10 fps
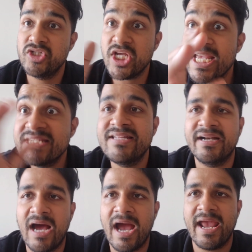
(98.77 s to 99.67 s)
chased
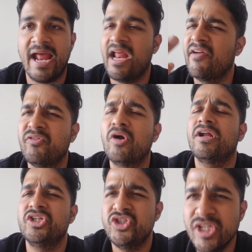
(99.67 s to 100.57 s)
that high and I have
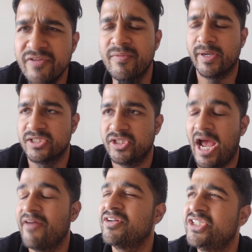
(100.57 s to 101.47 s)
not achieved much.
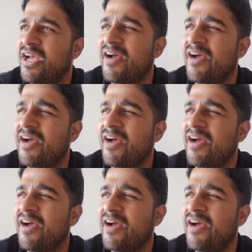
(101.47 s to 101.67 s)
I've